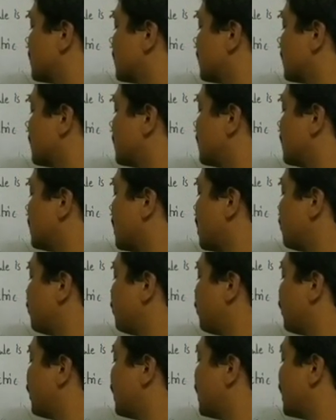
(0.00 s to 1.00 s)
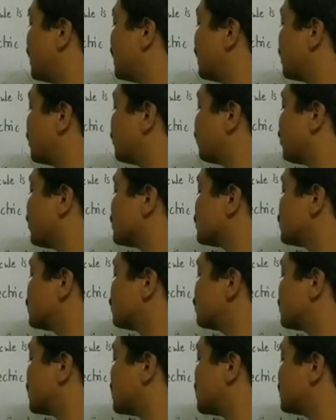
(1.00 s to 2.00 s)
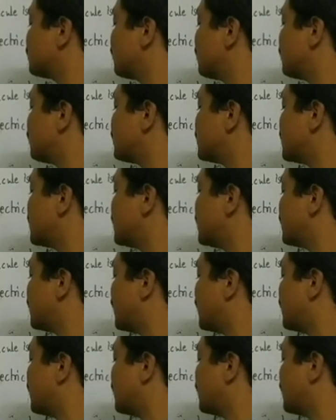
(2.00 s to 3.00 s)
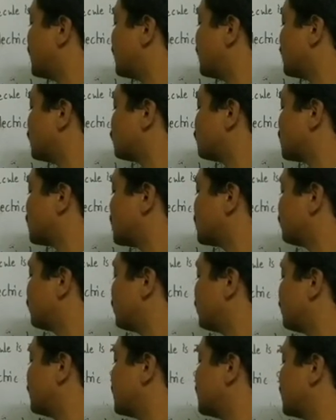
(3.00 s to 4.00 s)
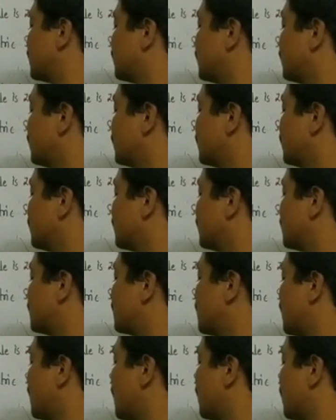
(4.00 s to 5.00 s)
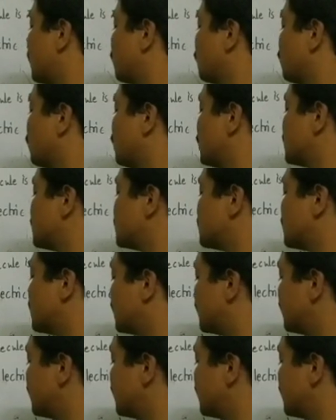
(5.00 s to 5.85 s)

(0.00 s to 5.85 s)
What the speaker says: In non-polar dielectric, positive charge will be there and negative charge will be there. They are coincide,